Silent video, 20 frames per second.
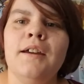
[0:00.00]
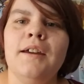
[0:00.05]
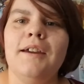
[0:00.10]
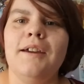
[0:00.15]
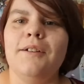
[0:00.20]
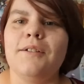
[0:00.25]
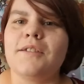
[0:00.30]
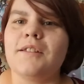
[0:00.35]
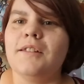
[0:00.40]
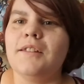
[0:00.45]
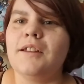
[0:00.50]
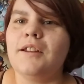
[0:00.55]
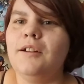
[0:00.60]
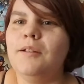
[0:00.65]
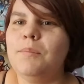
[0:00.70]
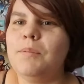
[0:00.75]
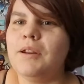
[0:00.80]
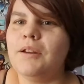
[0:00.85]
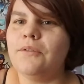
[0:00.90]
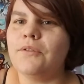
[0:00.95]
It was a little
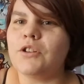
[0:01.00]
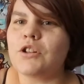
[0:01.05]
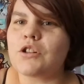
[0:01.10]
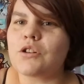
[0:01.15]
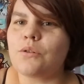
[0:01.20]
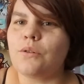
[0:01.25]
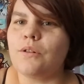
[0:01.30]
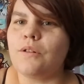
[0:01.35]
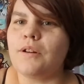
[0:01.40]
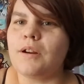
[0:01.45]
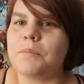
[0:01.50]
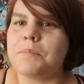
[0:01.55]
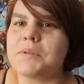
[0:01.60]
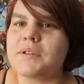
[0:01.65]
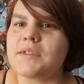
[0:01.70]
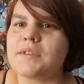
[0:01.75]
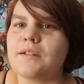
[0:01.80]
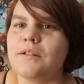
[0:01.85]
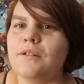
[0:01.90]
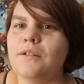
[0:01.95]
bit of a shorter
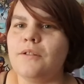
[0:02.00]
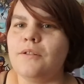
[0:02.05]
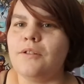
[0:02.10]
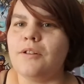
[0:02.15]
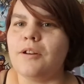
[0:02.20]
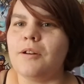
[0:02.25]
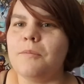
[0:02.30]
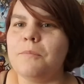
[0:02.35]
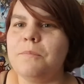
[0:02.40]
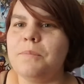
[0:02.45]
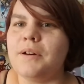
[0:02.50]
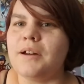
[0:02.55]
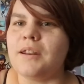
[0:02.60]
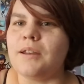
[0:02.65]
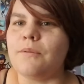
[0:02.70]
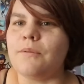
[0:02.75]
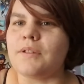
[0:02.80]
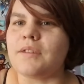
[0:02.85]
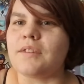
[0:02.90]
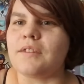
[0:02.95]
episode, but
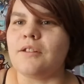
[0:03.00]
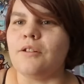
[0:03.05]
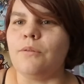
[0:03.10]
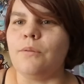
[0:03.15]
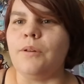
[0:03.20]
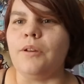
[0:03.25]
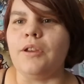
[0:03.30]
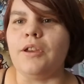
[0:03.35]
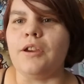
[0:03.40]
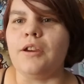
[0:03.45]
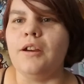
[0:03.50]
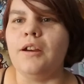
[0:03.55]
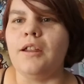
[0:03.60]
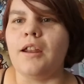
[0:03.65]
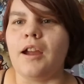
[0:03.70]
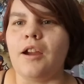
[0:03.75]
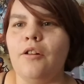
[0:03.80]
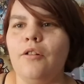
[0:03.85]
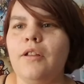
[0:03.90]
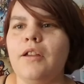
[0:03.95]
it was still really good.
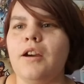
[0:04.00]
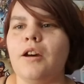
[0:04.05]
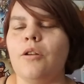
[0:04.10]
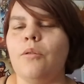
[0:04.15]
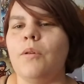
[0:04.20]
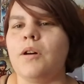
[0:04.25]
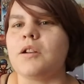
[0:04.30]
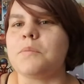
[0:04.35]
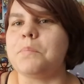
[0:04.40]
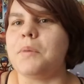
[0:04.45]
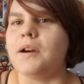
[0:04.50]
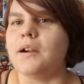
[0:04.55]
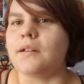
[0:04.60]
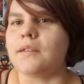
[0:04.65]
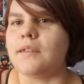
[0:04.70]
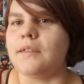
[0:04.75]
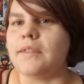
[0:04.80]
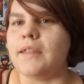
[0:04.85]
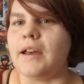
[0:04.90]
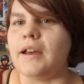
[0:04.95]
I only got to watch
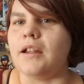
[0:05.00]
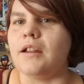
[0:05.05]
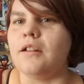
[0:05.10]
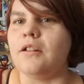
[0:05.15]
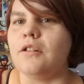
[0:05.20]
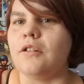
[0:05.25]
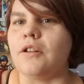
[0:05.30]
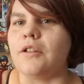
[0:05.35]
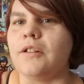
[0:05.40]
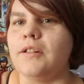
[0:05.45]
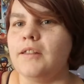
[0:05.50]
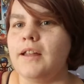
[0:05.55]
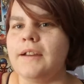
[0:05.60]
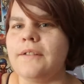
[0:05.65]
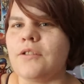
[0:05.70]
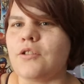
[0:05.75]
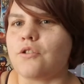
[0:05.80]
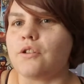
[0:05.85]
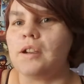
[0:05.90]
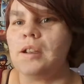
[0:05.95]
parts of that during the
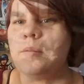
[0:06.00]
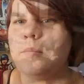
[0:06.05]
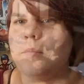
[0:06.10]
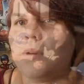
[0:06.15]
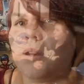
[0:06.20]
live stream.